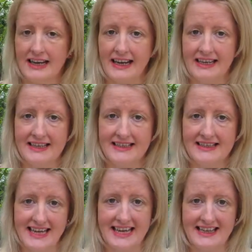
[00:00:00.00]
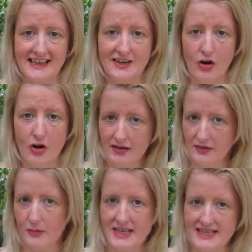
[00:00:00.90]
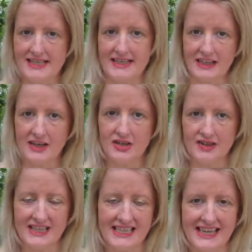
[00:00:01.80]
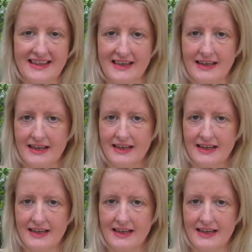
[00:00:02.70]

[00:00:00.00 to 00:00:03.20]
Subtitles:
and it's there that all the wind is clustering together,